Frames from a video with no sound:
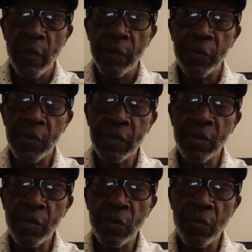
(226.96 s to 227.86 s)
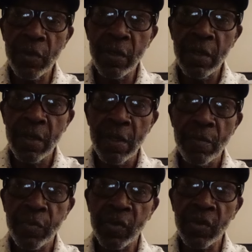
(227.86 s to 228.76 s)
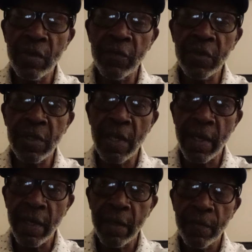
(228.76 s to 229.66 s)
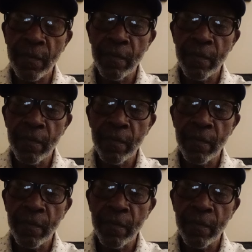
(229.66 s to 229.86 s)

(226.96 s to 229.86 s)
63% of the time,